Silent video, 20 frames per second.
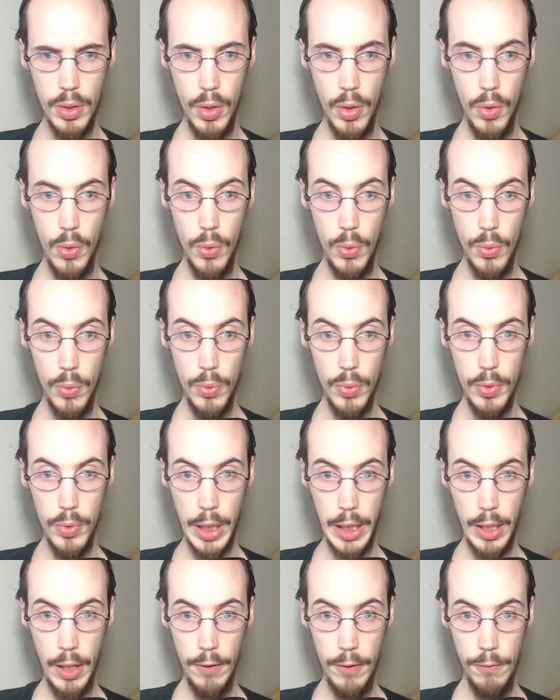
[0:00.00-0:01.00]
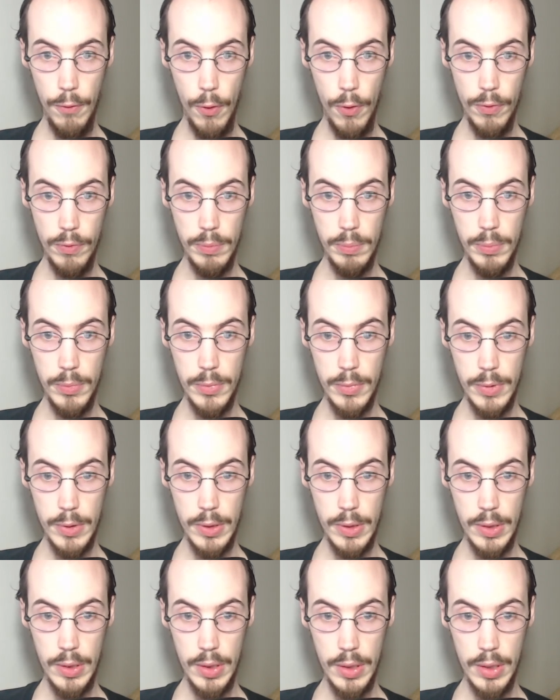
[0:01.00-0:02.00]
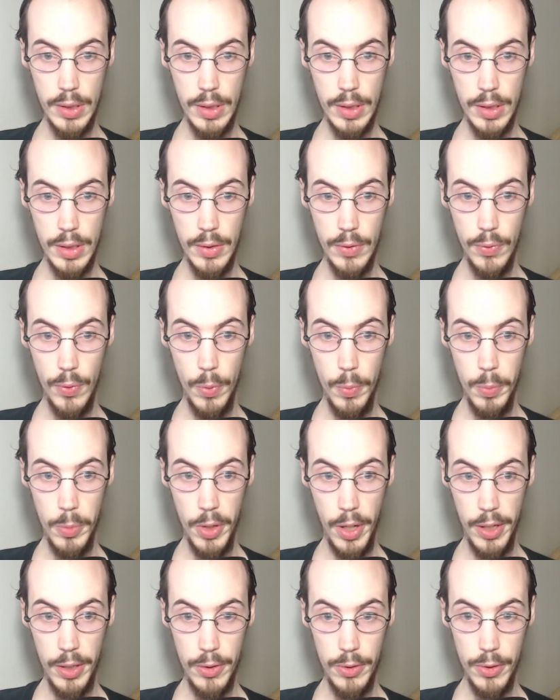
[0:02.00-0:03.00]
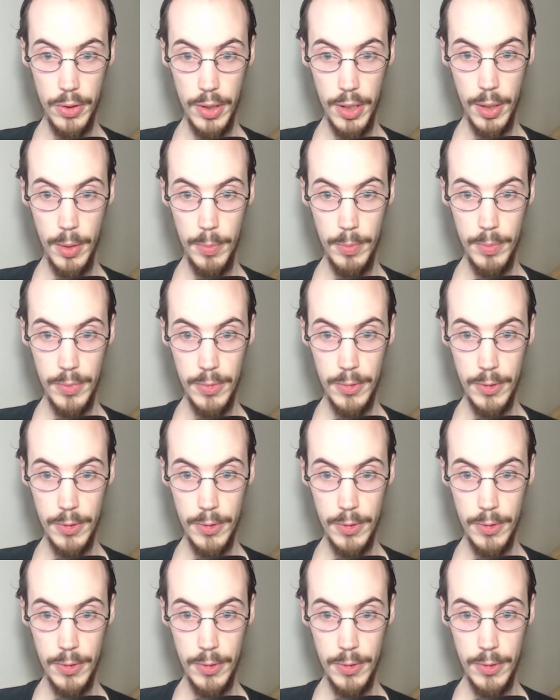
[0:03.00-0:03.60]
Oh, they caught form form like looking them.